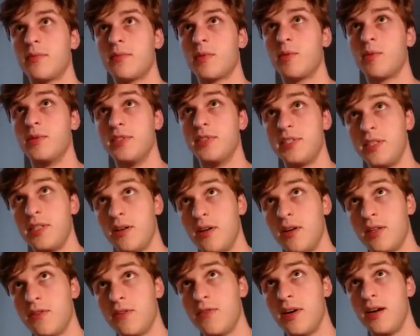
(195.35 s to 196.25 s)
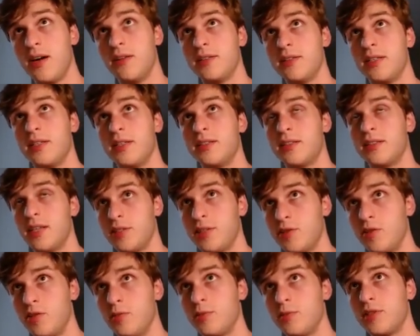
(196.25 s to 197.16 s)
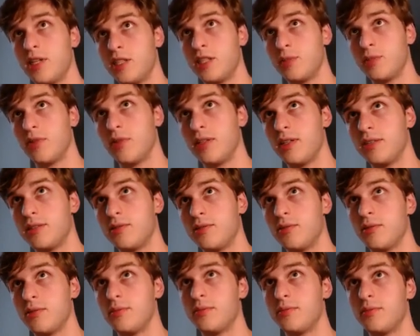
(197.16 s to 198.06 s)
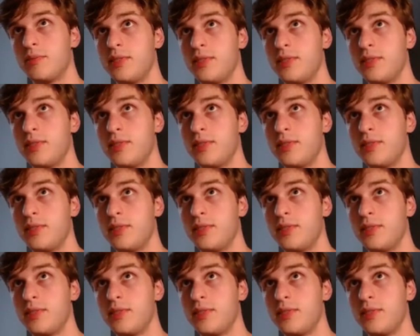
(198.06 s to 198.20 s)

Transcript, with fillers: we're listing all the files in slash home slash Bryce or